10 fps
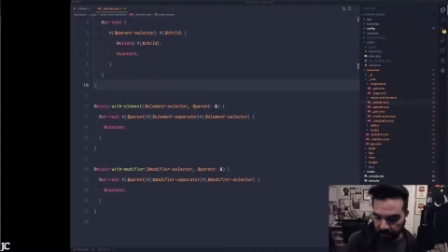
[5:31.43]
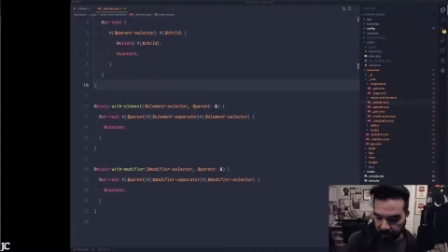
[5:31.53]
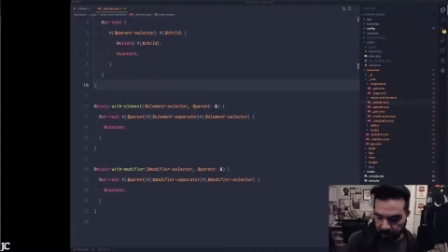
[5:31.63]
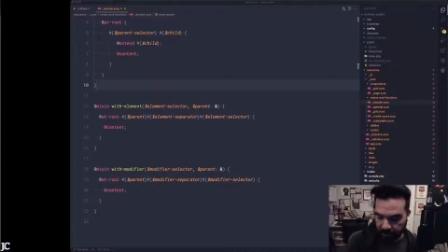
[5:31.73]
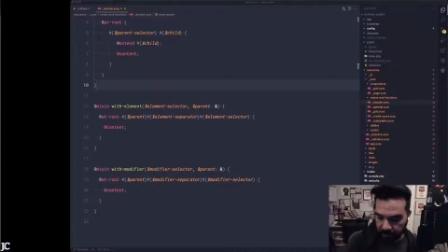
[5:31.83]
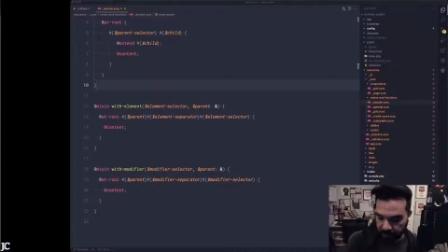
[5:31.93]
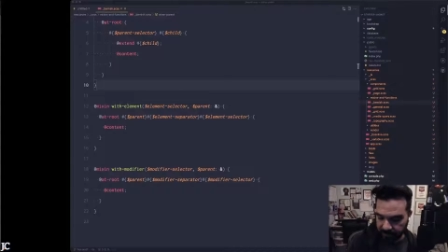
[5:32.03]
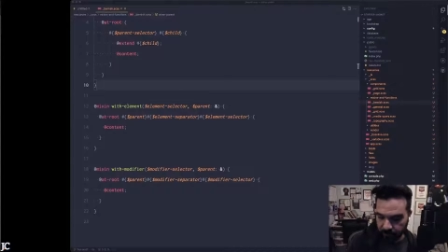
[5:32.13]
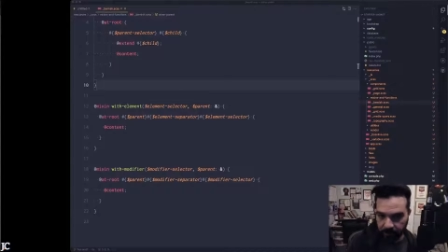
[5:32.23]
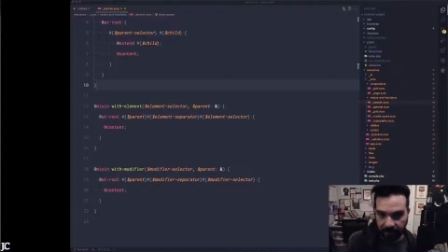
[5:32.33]
and
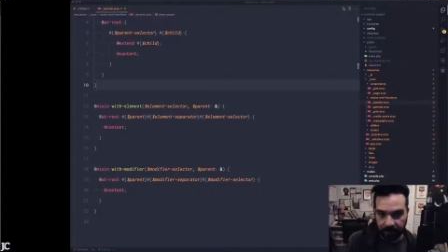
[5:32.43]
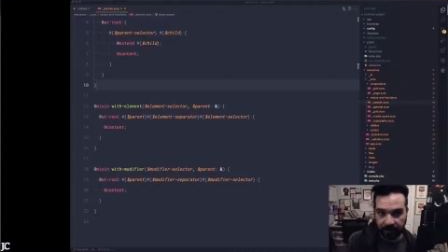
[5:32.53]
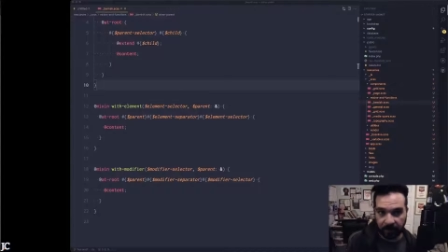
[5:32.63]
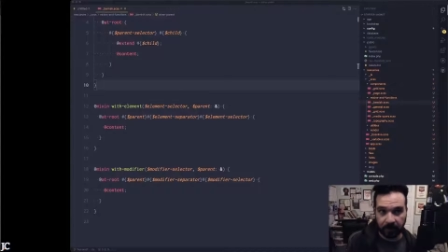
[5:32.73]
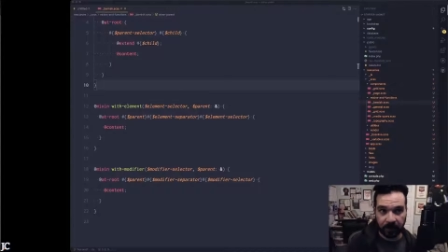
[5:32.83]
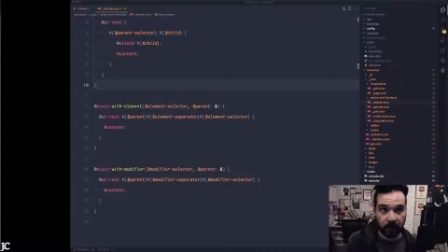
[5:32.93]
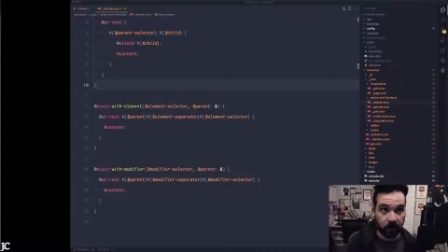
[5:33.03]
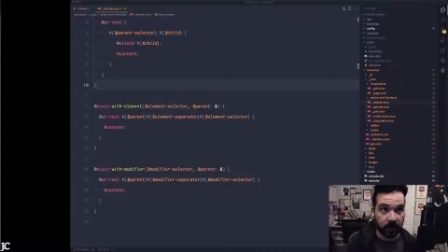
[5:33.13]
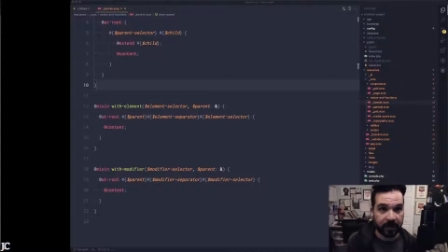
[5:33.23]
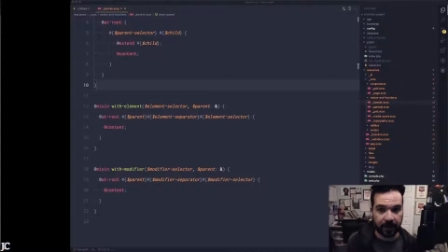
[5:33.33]
that's what my environment
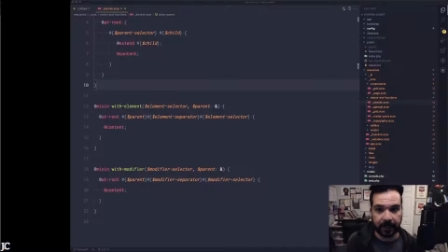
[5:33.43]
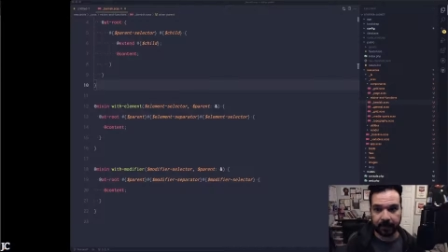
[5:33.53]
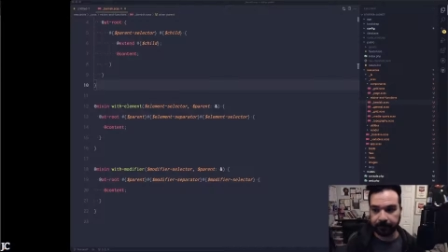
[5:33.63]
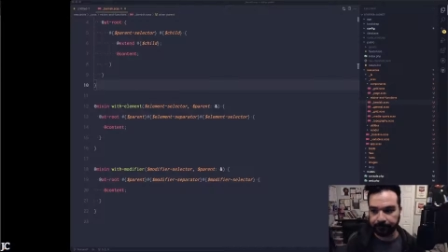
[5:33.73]
looks like.